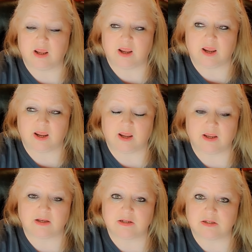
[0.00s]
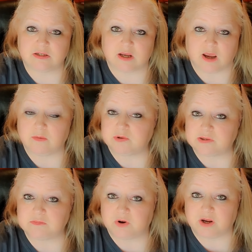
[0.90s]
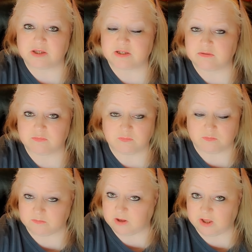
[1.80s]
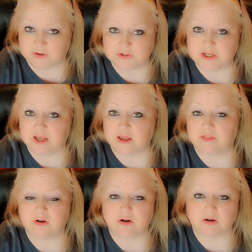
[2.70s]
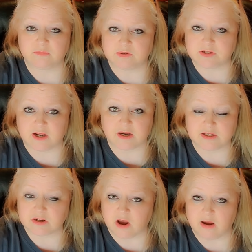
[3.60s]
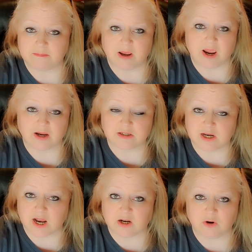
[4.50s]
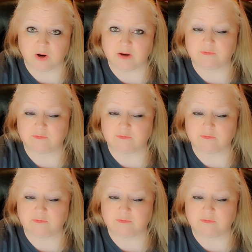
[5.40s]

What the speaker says: and I was impressed. It held together. It was nice, compact. It had a great